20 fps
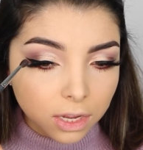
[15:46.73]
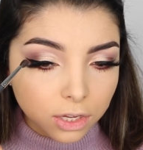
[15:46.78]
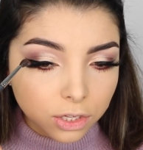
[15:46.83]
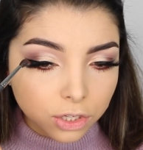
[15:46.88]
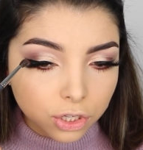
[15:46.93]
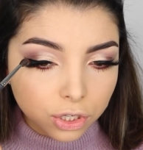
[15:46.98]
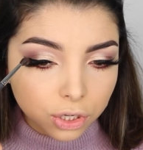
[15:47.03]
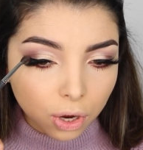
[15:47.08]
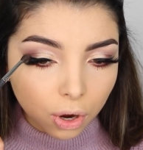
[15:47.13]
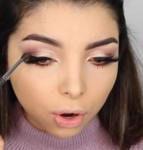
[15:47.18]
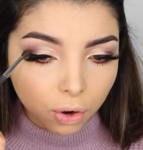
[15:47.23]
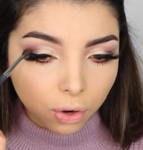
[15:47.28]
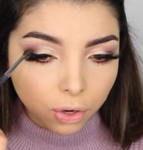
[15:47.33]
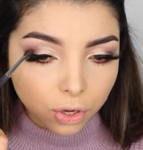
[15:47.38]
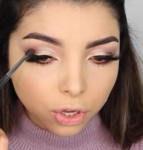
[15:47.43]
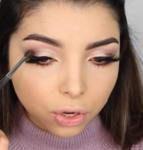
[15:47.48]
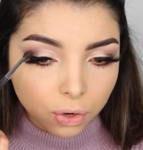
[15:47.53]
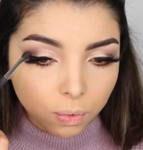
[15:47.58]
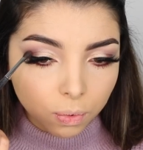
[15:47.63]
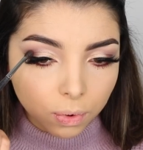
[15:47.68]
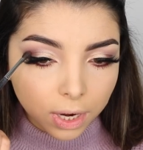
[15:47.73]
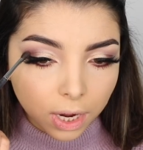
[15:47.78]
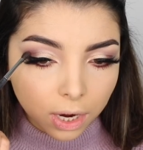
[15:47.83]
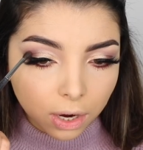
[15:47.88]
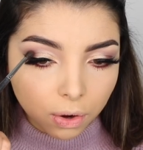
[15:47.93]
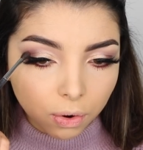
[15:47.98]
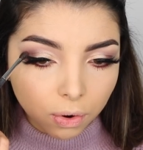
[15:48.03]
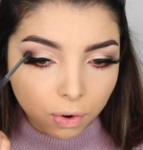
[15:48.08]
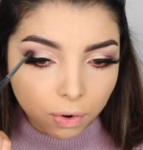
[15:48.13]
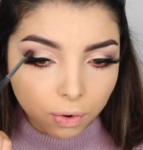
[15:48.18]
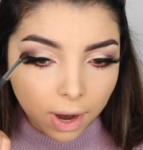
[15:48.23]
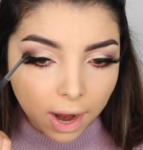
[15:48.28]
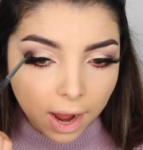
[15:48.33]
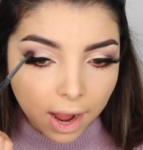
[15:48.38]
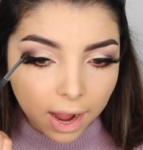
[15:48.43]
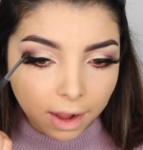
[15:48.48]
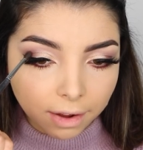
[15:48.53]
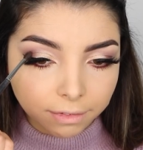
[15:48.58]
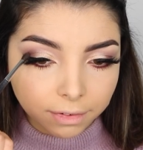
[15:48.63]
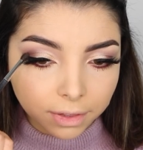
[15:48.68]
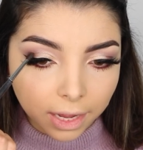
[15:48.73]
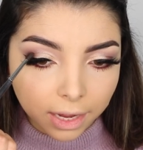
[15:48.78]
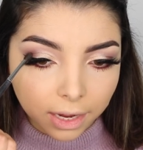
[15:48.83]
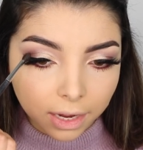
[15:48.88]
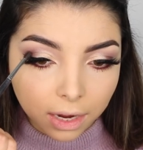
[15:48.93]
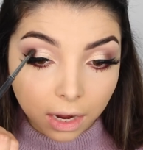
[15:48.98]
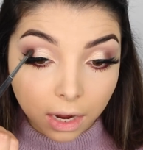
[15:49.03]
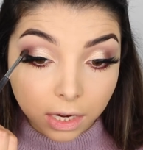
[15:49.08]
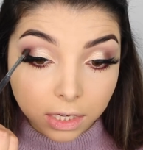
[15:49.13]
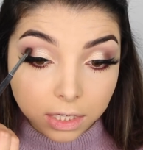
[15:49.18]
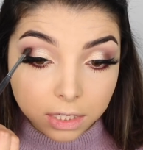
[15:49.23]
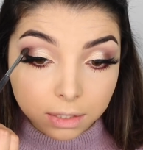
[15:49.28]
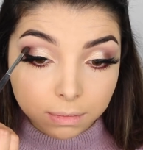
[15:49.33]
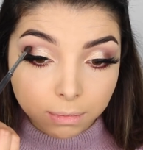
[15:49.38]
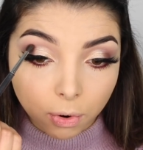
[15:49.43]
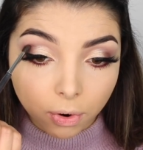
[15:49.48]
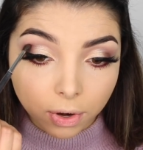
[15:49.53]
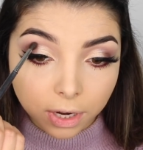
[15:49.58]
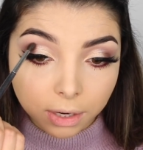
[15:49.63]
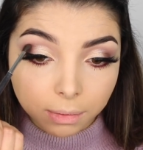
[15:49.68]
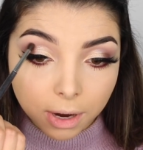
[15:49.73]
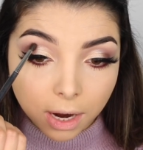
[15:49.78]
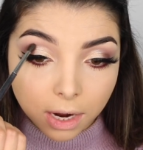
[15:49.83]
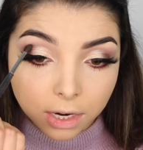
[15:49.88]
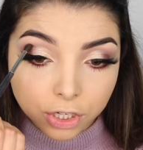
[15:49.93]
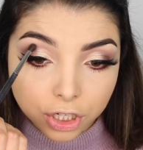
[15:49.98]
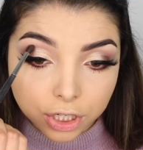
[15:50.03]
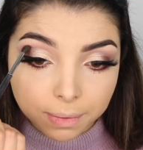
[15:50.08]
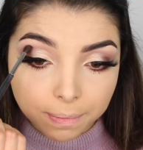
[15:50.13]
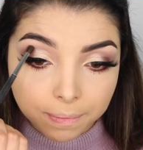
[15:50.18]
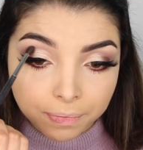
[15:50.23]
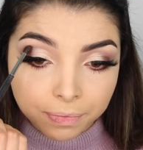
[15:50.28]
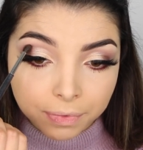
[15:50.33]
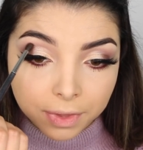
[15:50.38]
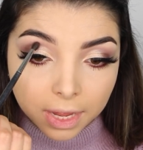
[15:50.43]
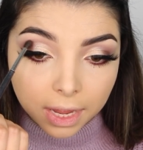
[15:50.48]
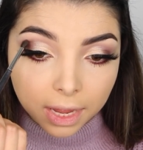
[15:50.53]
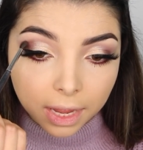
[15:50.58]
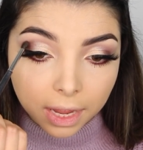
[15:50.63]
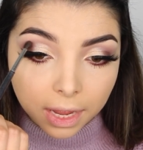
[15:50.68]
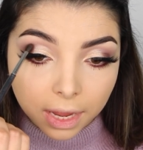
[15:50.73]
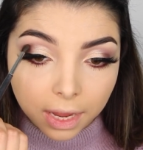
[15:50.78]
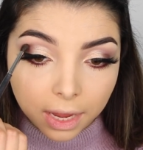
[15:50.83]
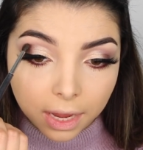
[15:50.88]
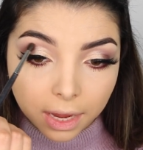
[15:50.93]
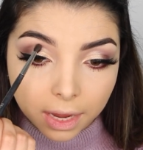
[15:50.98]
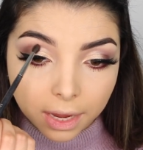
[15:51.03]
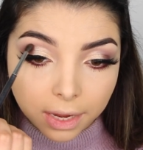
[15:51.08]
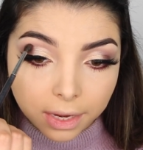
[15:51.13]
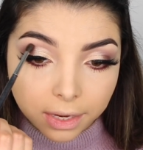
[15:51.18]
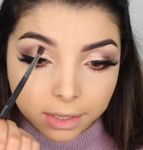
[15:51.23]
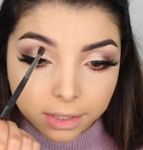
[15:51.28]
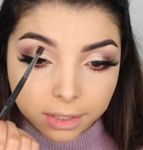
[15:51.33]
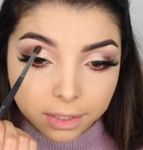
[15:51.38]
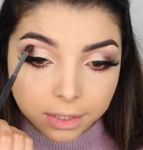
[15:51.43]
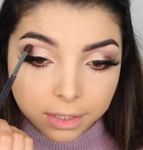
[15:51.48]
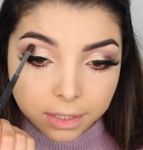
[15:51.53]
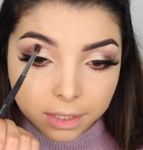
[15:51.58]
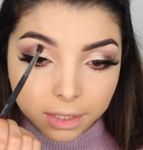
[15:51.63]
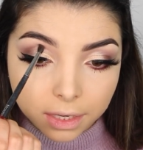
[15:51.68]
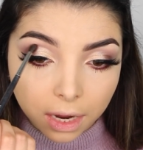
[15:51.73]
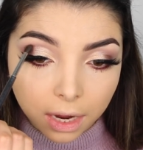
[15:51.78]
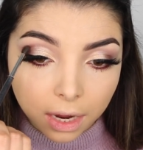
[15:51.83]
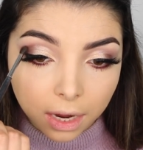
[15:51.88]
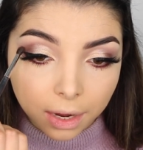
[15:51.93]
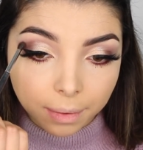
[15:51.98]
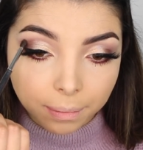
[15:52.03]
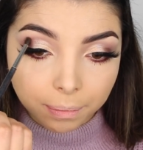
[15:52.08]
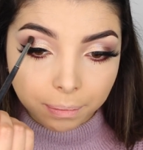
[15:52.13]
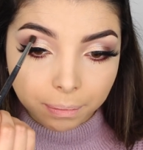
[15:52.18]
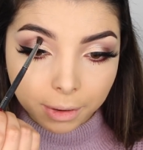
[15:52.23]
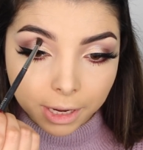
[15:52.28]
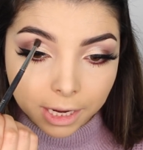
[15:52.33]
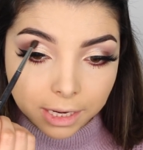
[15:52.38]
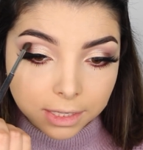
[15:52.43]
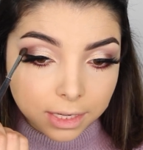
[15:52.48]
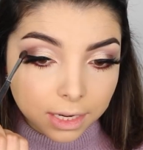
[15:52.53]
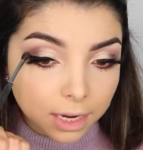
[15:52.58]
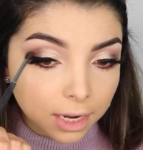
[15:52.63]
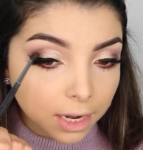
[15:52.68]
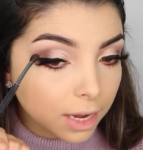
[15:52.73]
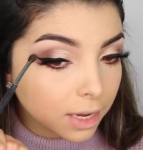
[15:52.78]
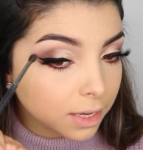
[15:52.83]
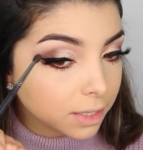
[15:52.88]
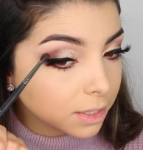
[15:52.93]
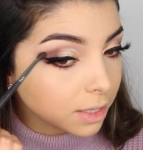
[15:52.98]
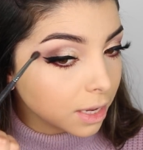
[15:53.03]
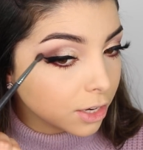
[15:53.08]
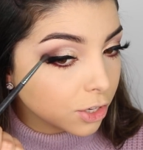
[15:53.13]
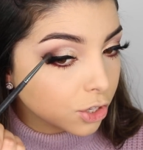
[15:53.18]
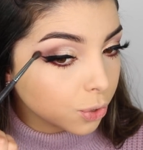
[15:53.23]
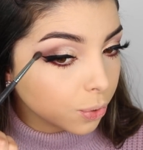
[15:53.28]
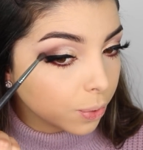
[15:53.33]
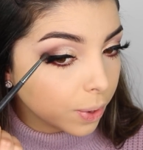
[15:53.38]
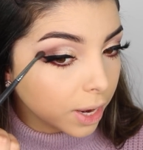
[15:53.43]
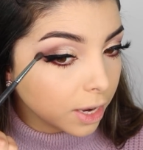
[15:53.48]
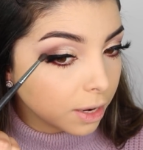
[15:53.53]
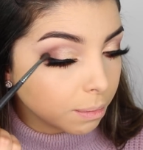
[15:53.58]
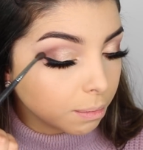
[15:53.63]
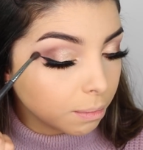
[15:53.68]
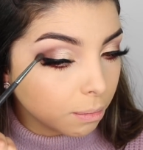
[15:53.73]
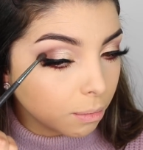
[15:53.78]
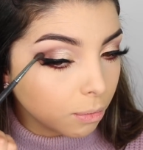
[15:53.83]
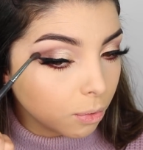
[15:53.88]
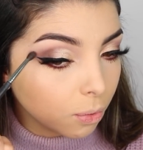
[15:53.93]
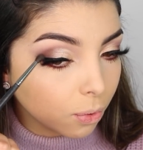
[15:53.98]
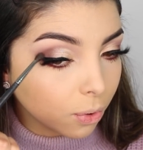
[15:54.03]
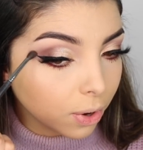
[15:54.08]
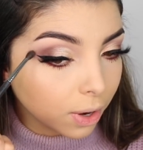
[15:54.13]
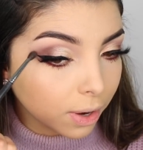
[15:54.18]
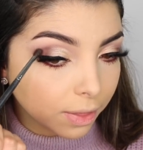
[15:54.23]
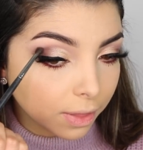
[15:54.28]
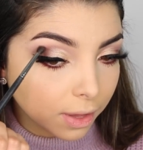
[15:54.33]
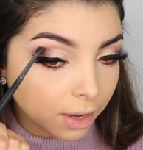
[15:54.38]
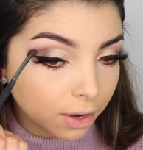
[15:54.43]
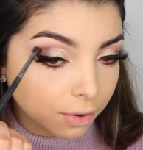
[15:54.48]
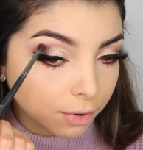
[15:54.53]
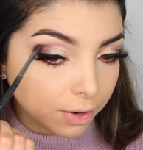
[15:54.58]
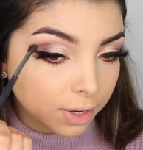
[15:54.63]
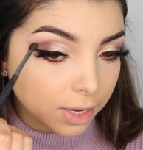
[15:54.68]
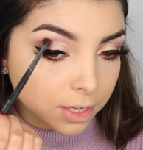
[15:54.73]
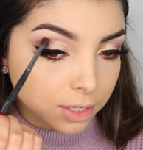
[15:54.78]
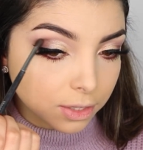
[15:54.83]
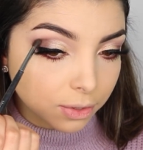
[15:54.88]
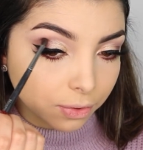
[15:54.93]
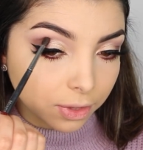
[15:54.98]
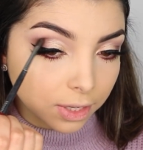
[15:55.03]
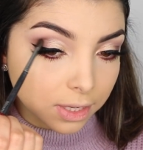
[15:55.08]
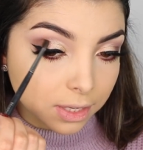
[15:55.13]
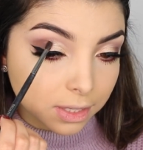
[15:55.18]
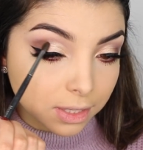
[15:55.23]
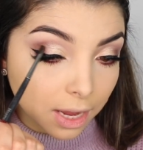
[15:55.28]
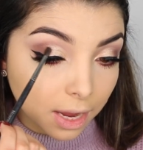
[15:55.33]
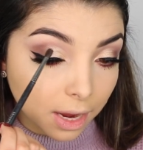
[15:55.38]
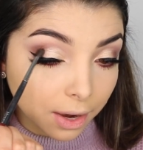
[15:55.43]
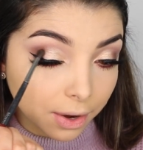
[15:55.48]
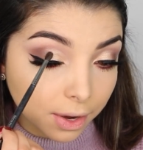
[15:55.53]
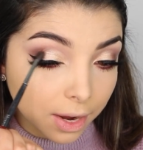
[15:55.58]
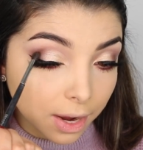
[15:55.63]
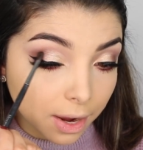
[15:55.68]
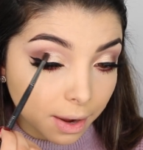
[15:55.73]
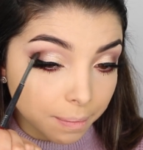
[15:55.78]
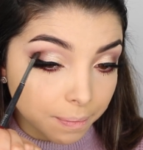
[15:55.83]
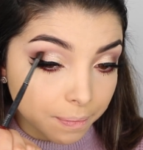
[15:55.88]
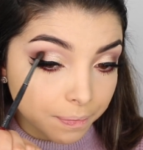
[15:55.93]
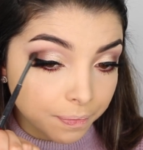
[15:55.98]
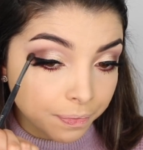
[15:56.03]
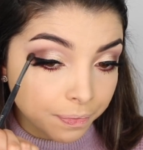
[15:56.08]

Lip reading: So you want to go grab like a smaller brush and basically accentuate more the crease on this area.